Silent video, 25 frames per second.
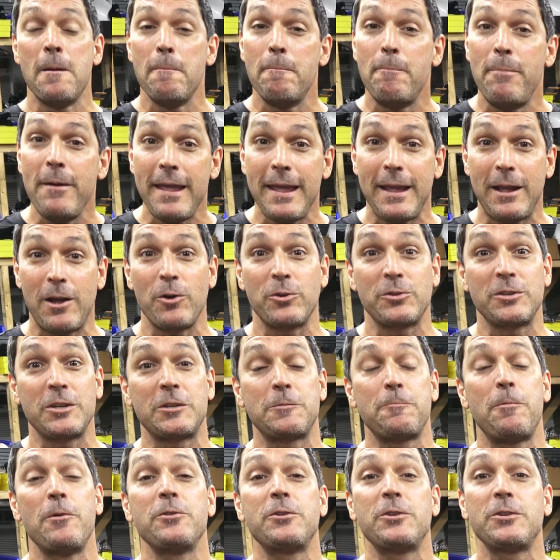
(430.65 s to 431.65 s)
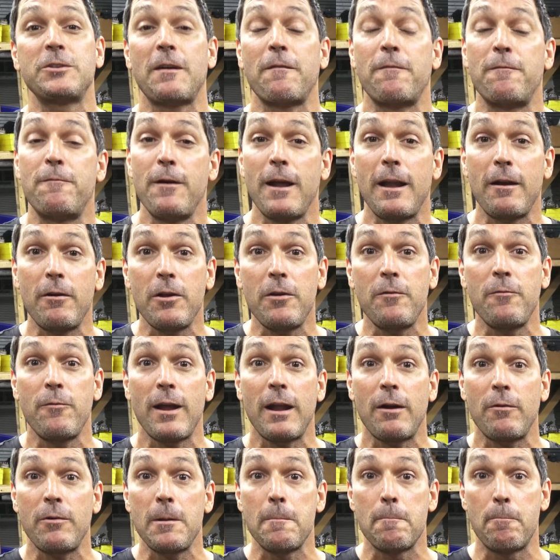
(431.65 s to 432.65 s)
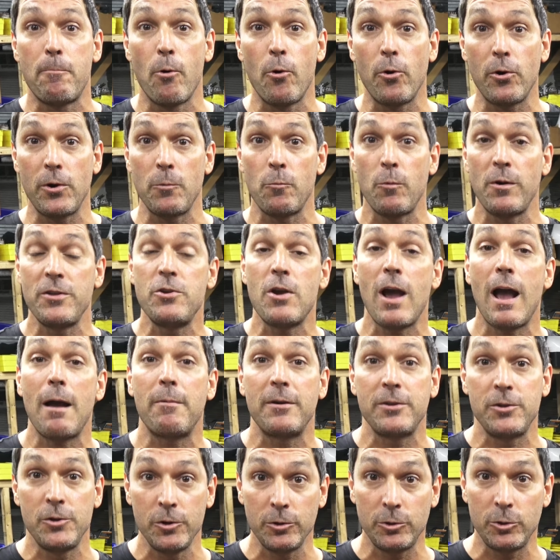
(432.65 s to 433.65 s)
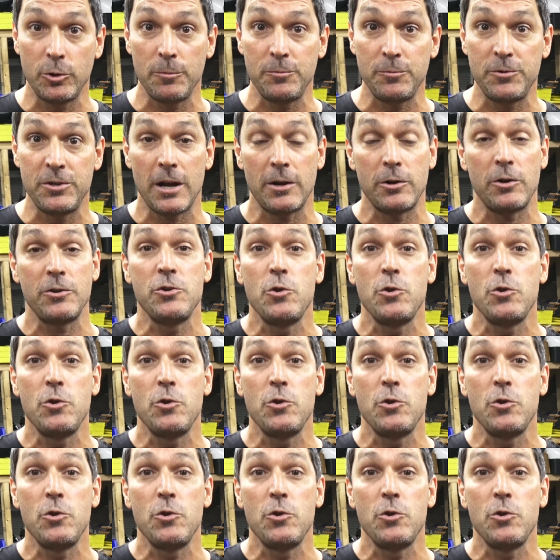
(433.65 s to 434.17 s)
because the sponsors are very important when you have a YouTube channel.